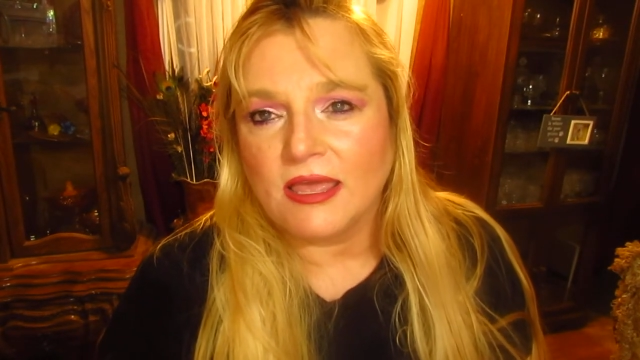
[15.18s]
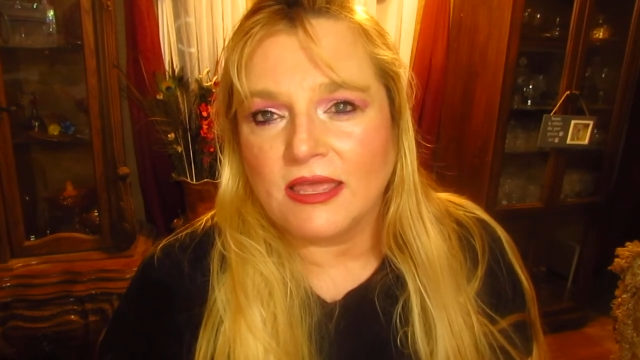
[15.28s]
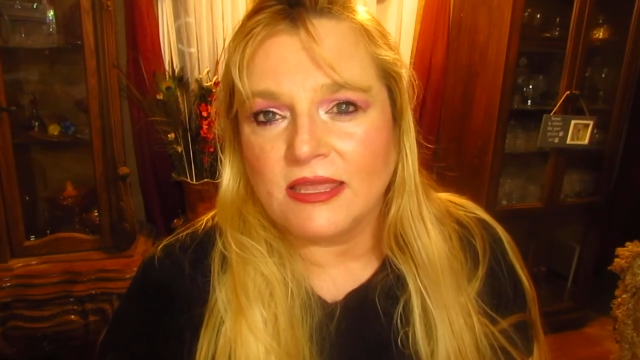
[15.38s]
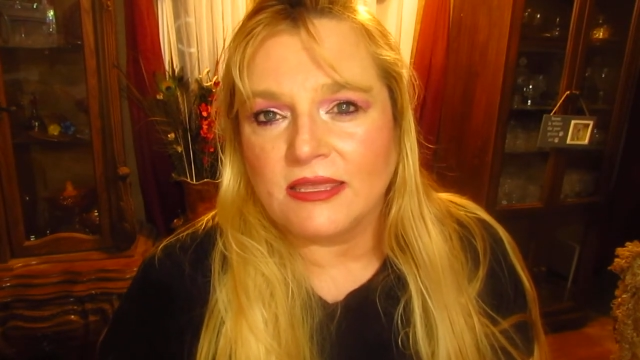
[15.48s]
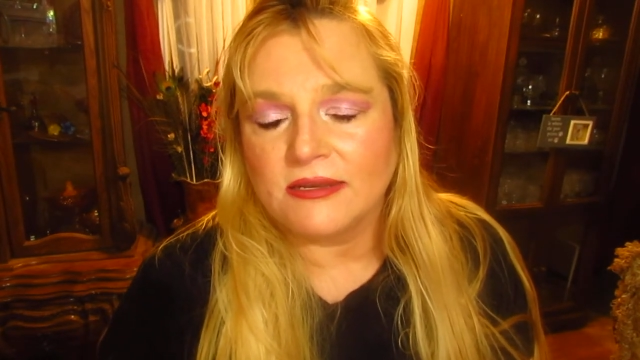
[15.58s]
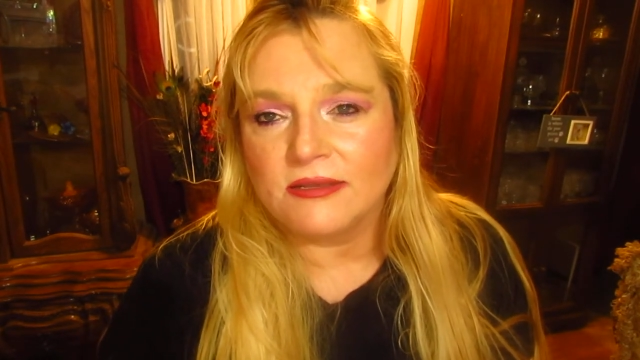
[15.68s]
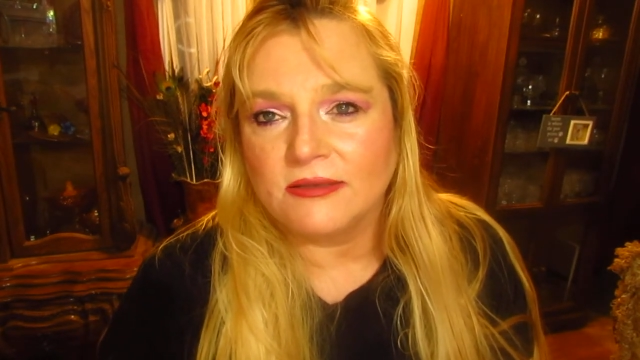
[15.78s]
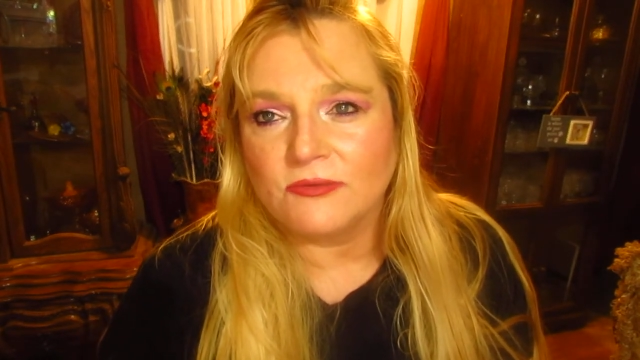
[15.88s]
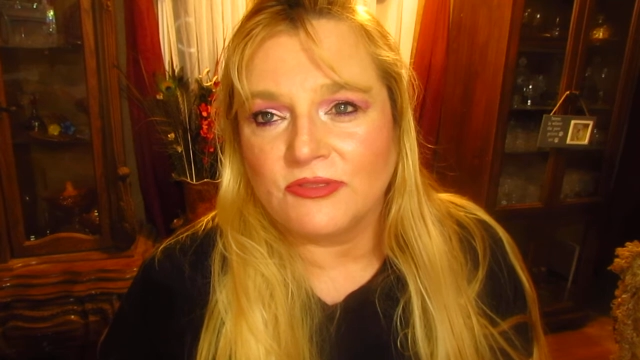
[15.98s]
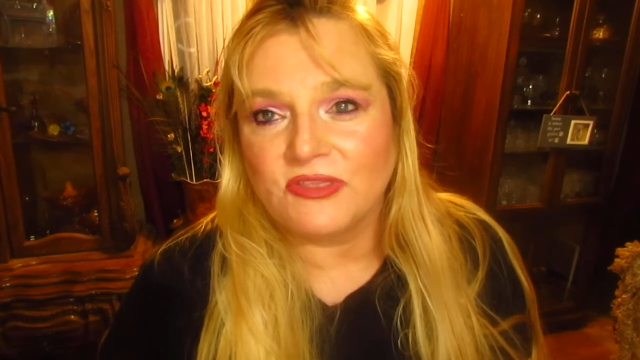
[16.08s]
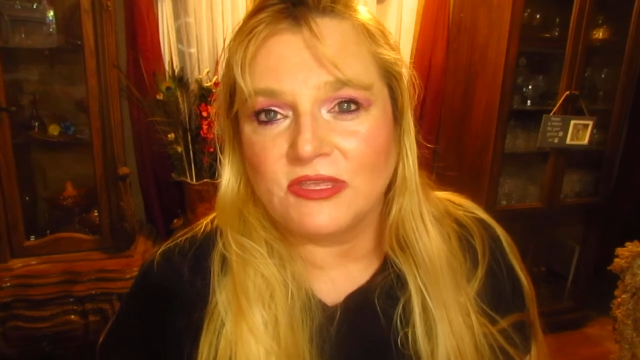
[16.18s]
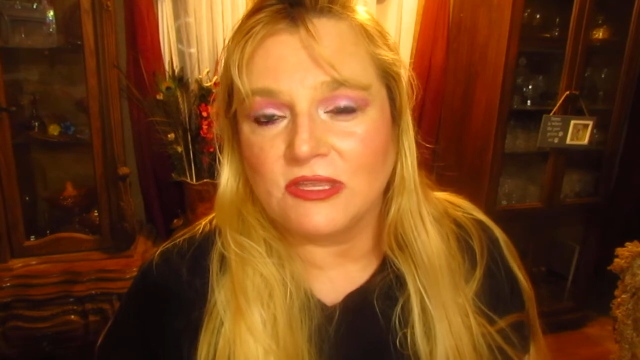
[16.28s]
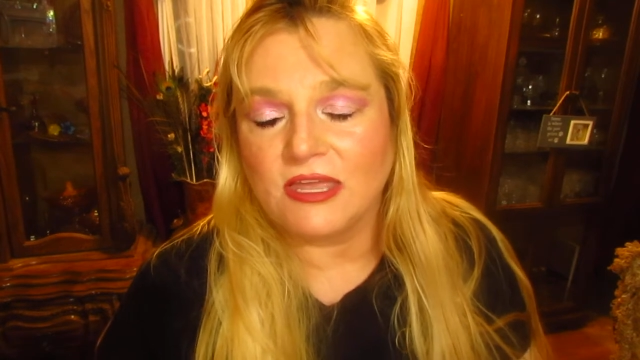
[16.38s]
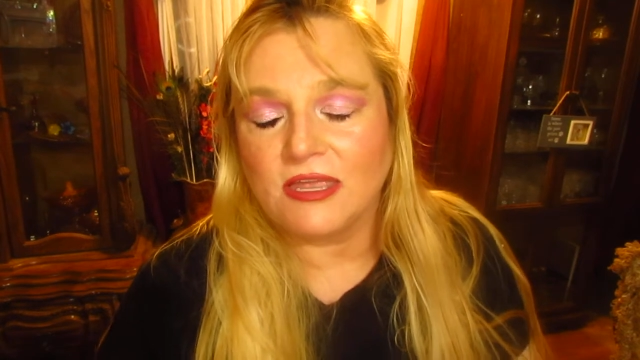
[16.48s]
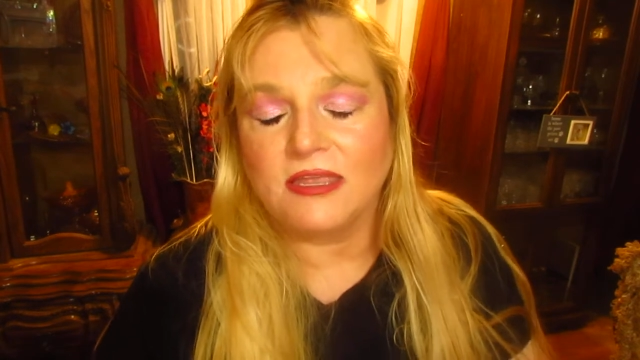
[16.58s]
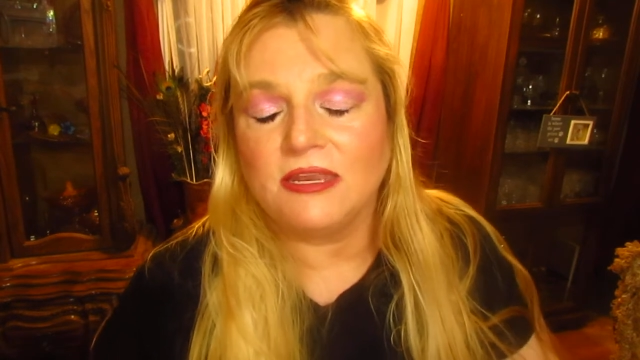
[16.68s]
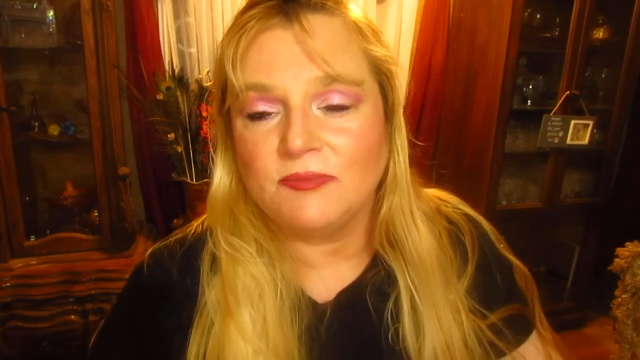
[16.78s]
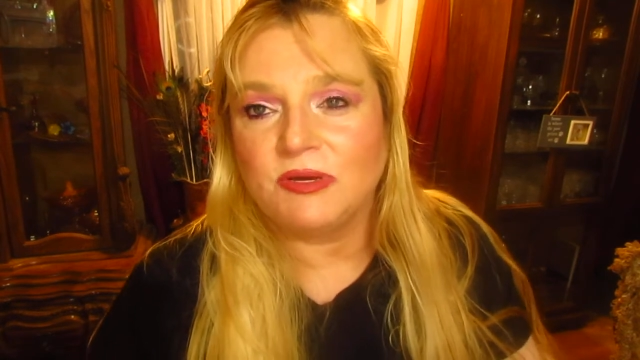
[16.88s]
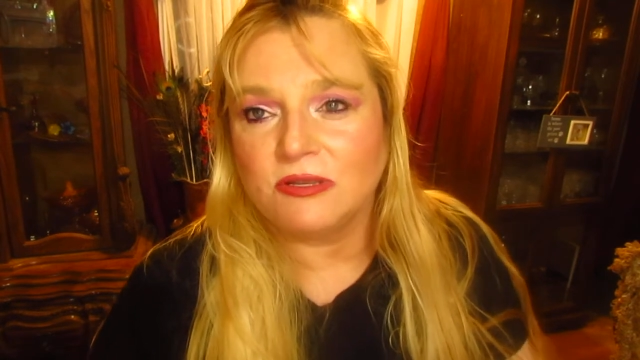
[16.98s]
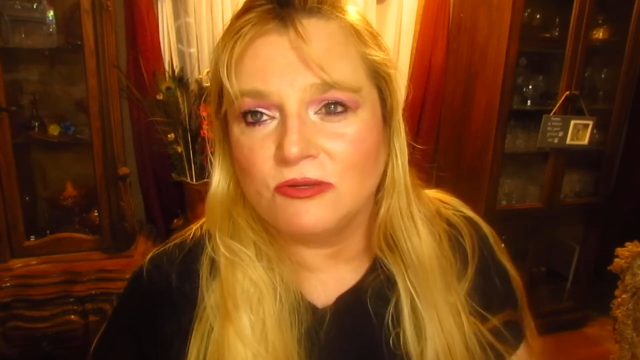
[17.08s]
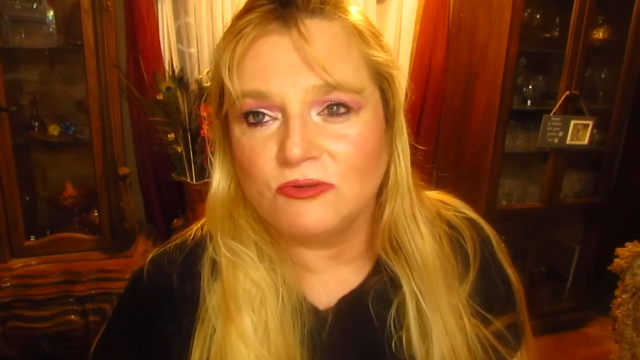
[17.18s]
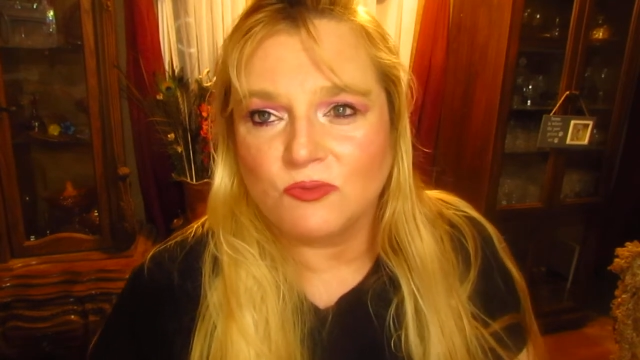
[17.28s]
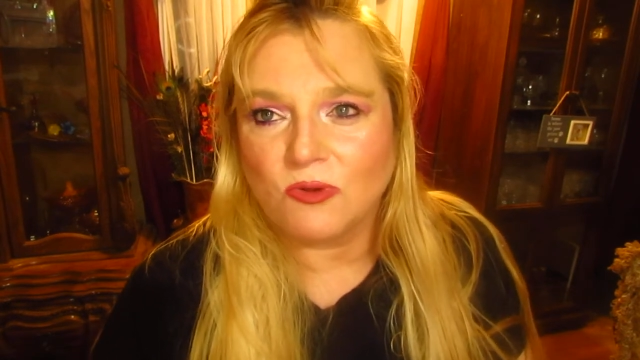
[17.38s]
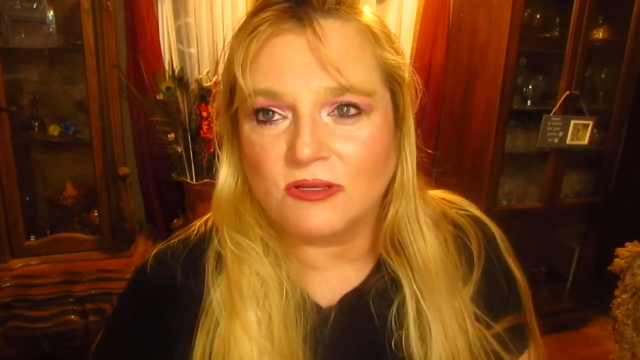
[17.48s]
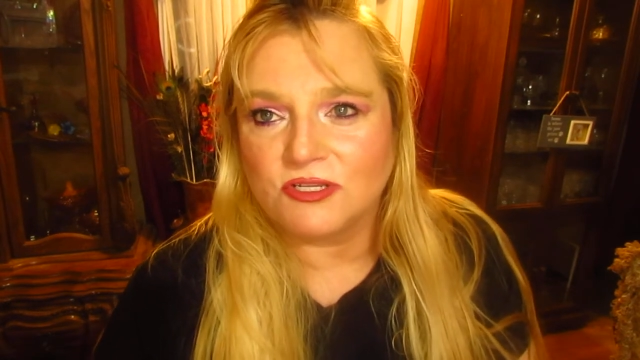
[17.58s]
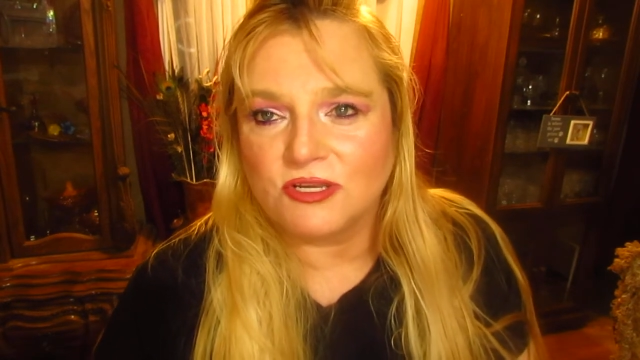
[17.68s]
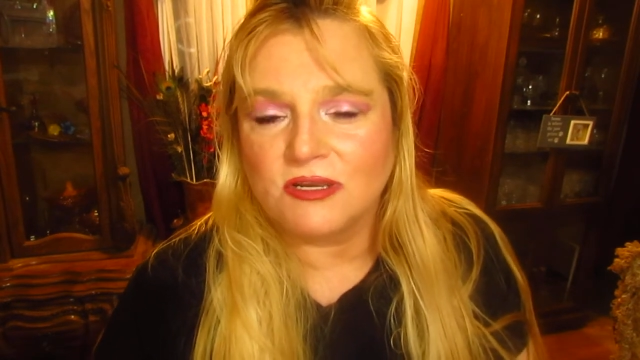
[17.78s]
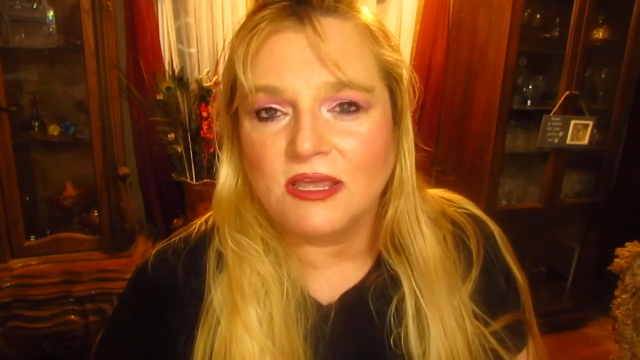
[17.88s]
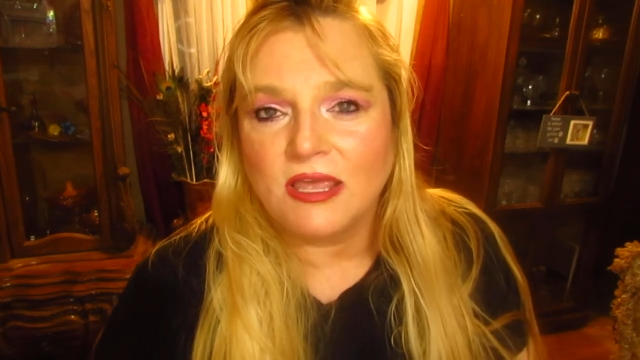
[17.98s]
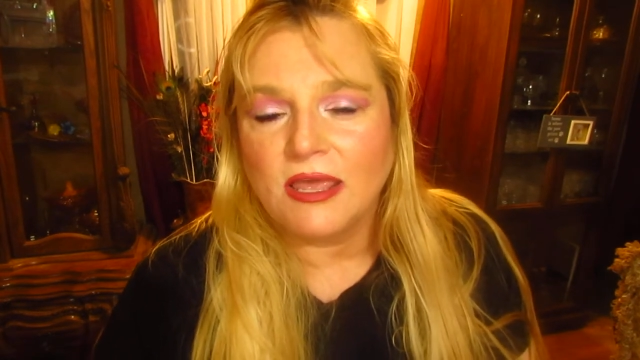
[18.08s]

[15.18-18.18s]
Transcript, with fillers: And well, thank anybody who's watching.